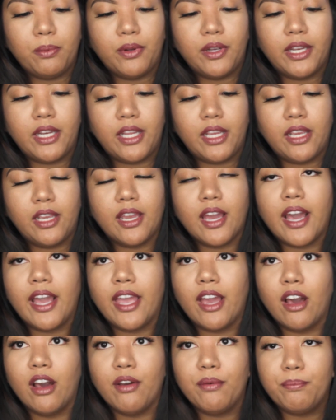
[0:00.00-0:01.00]
pretty.
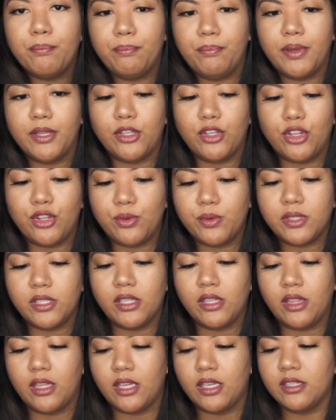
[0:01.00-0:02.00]
I've been
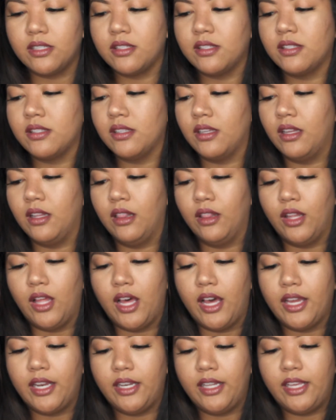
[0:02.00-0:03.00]
using this a
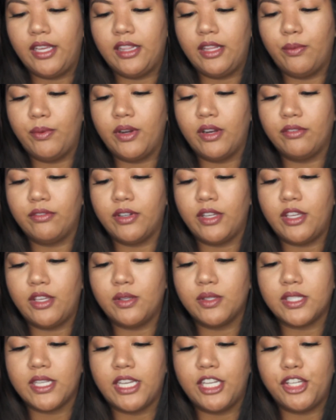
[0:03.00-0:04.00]
lot lately whenever I
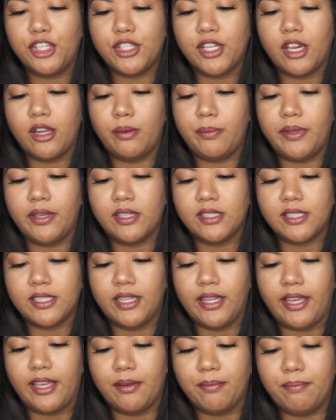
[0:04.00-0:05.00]
use eyeshadow because
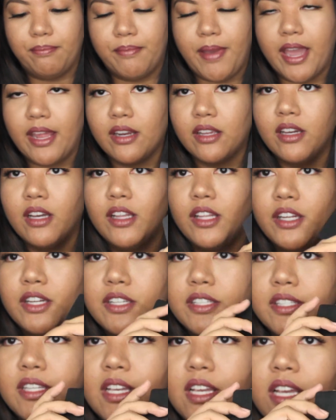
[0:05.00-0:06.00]
I like matte
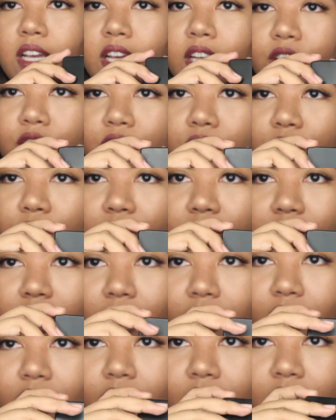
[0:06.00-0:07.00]
colors. Just looks
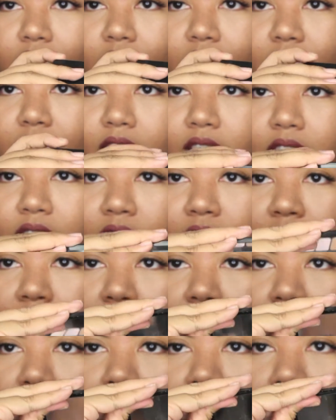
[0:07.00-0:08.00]
like this,
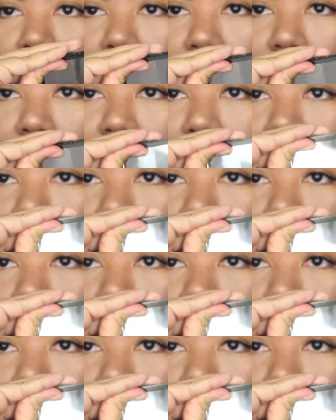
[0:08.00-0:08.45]
and